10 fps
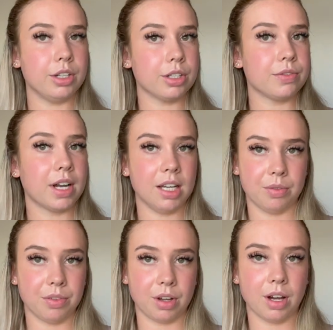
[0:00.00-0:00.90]
just fell in love
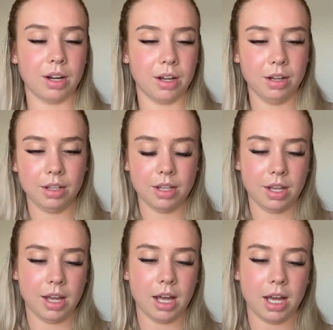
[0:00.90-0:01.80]
with the colour.
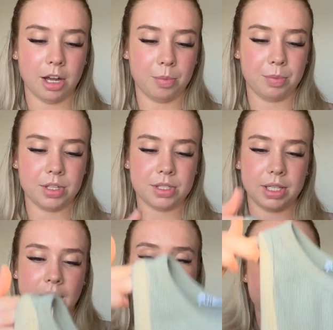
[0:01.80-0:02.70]
Um, so
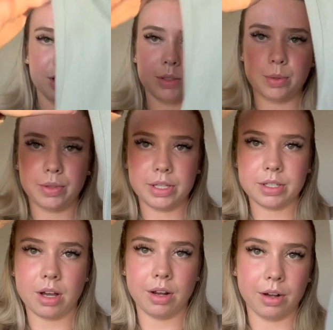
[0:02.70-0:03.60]
yeah, when I saw this
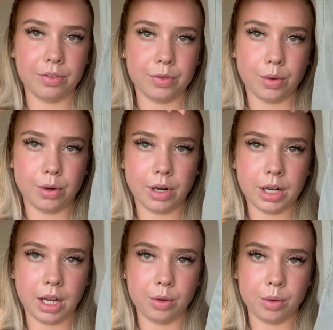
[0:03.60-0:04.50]
colour, I thought I
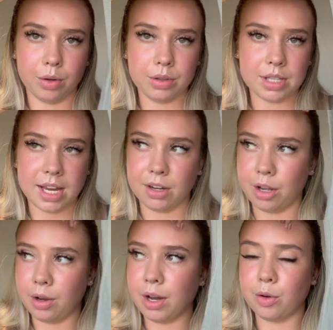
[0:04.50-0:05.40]
cannot say no.
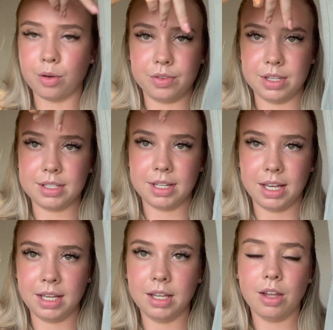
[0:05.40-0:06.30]
And
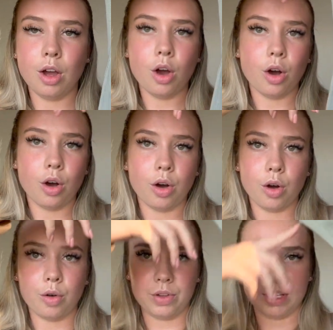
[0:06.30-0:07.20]
obviously,
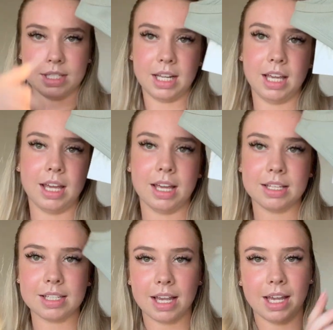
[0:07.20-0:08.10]
obviously
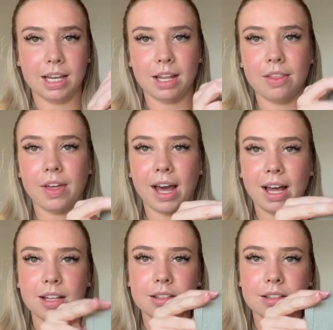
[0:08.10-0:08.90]
it's in that